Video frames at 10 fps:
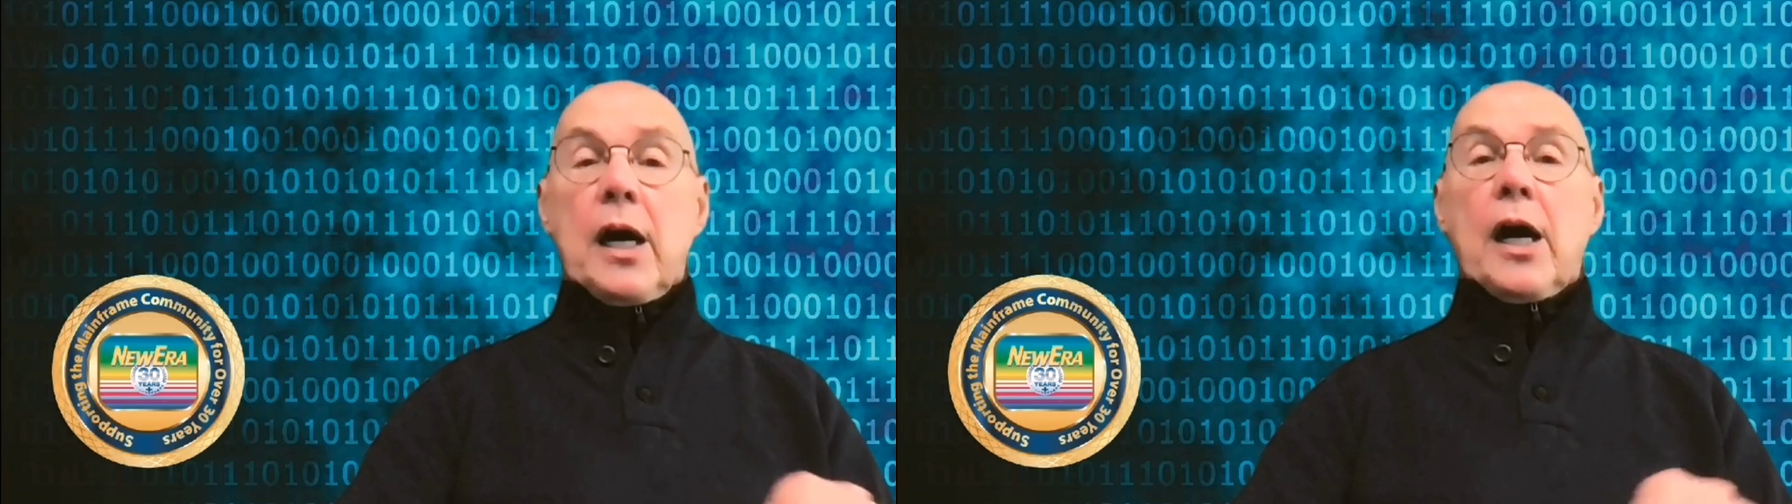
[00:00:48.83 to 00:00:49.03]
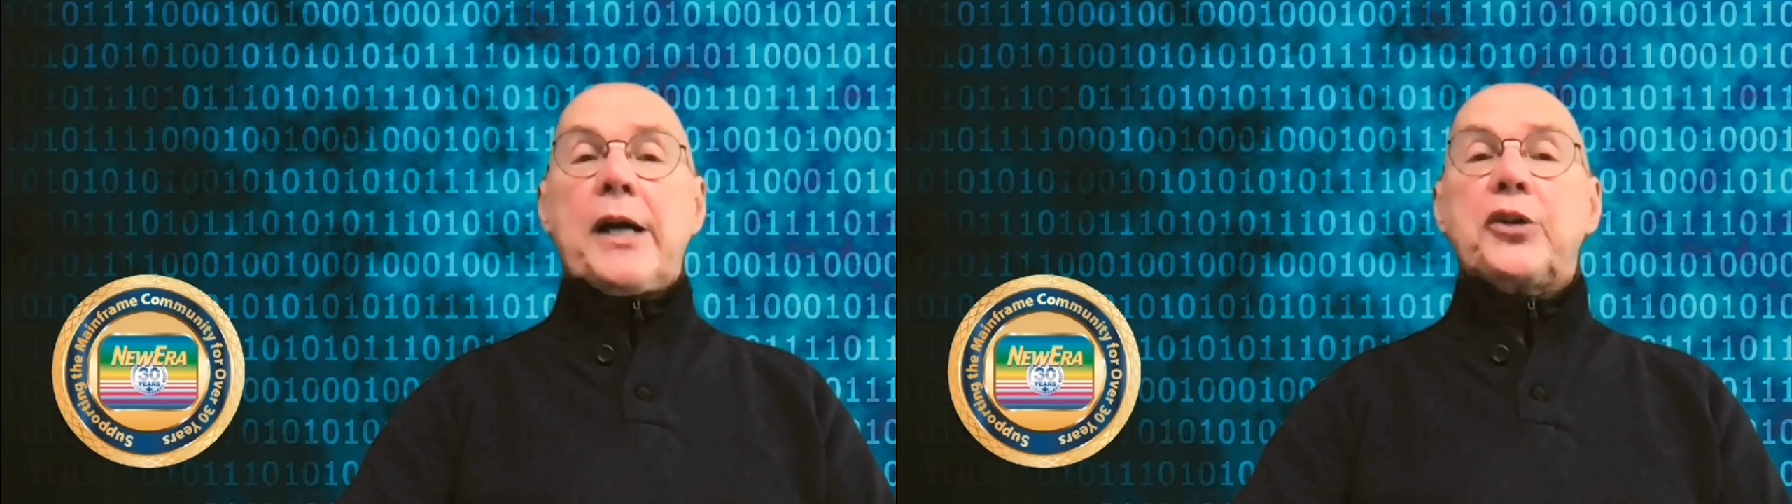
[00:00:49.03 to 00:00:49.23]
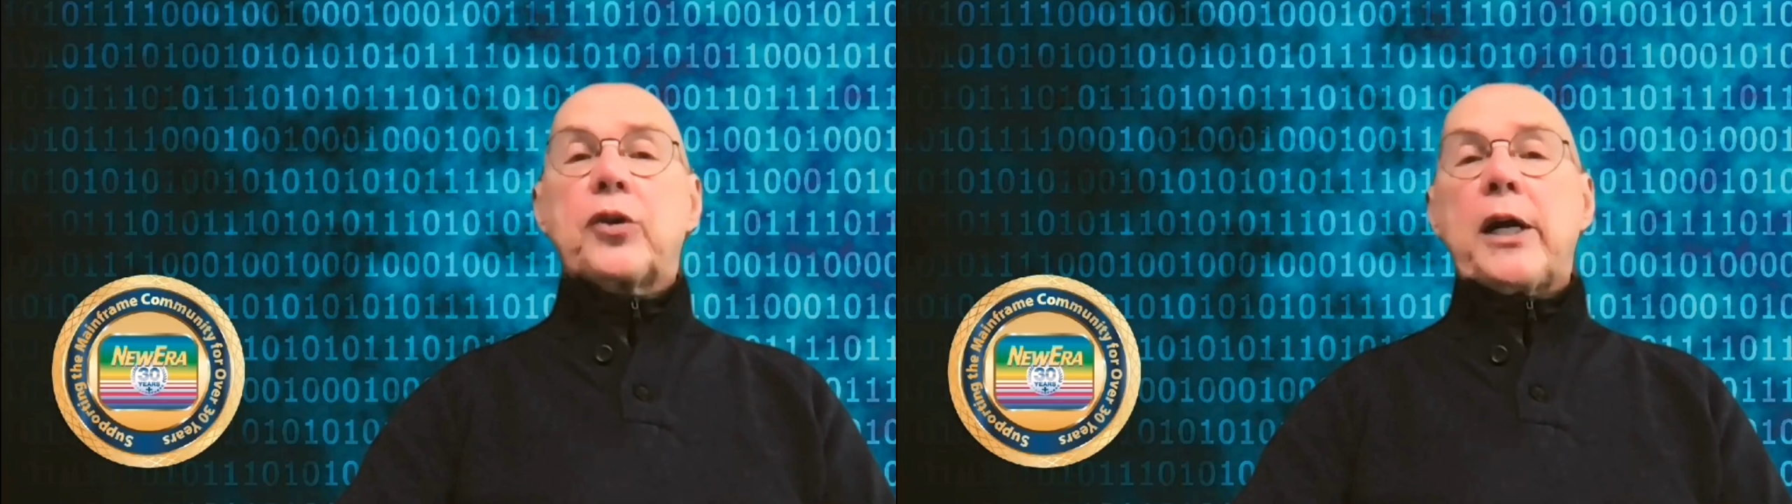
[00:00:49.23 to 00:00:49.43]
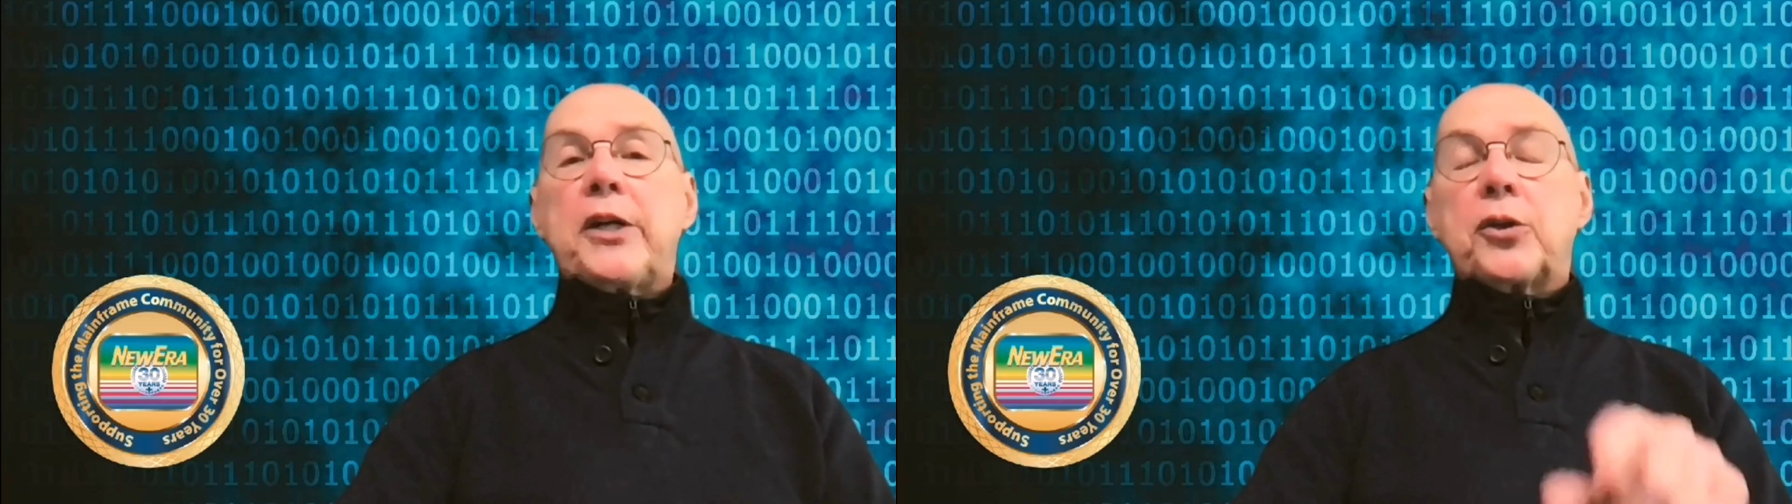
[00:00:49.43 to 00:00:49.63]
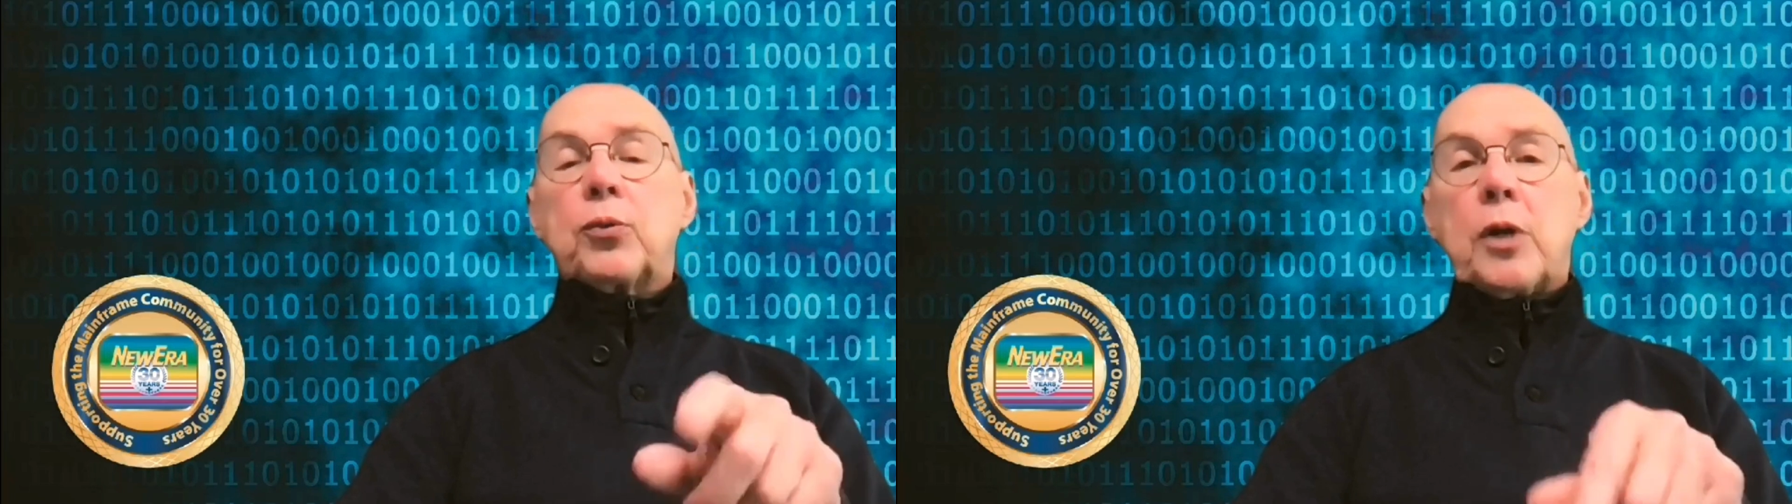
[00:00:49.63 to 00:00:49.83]
I
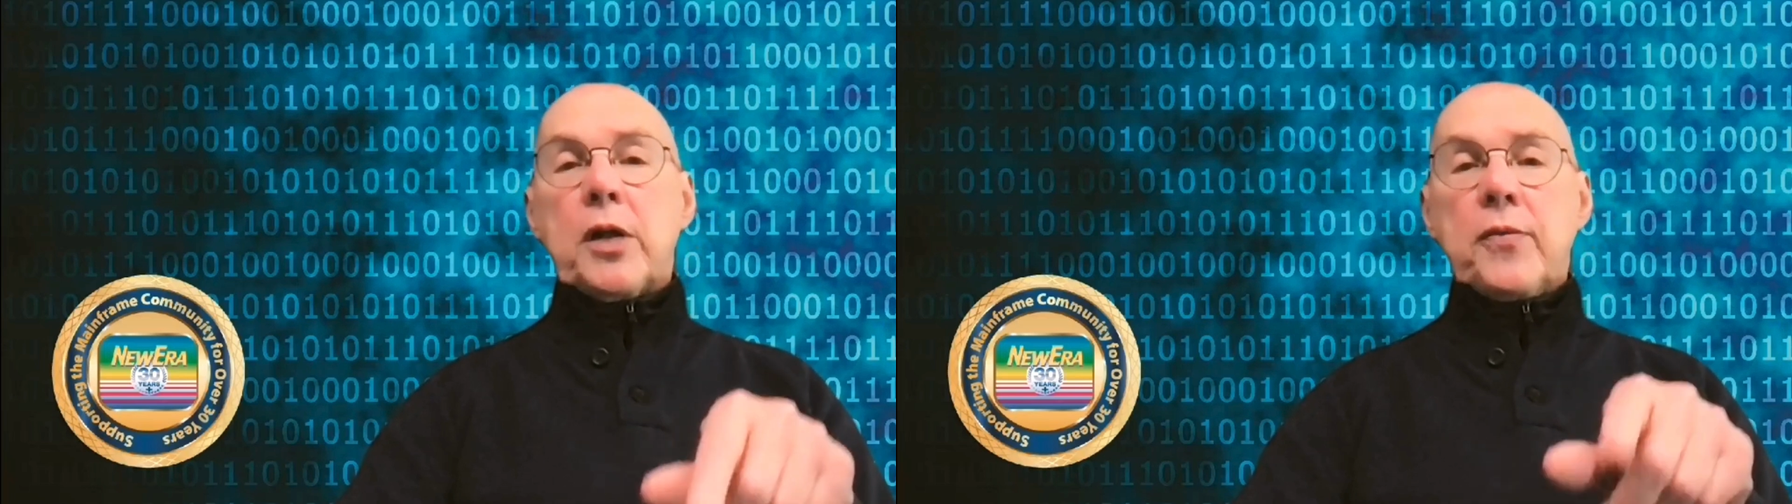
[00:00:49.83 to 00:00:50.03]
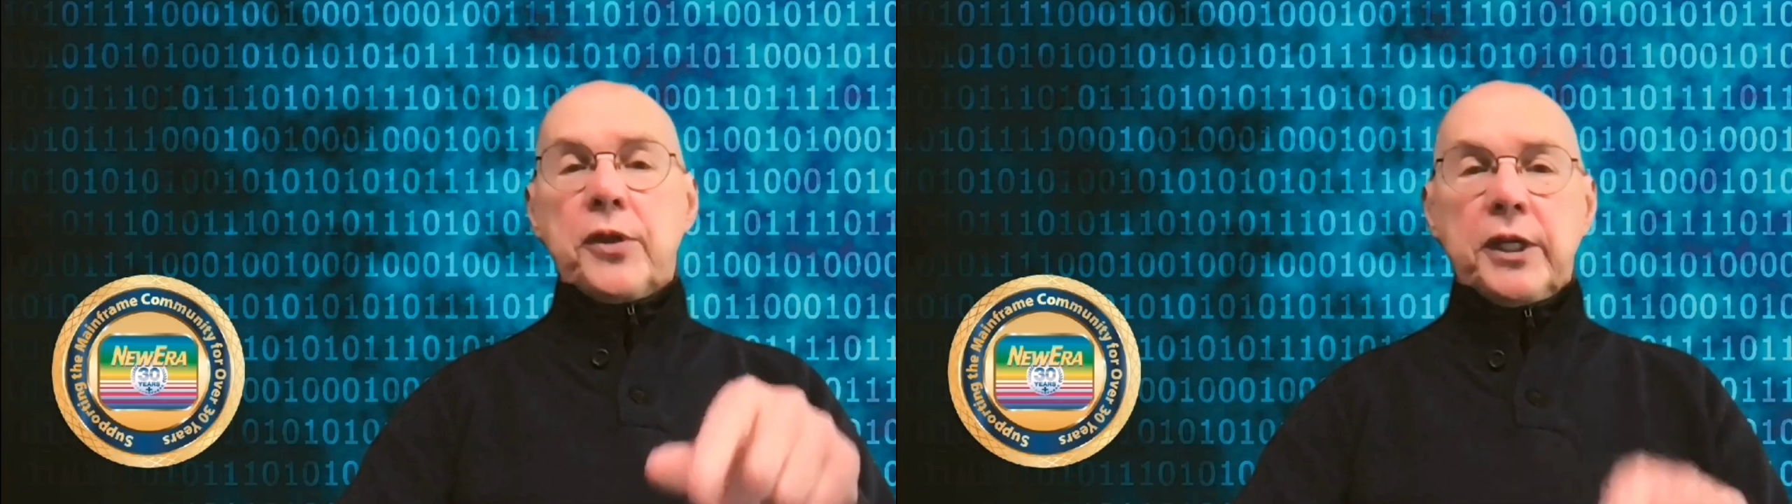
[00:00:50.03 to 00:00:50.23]
tried to run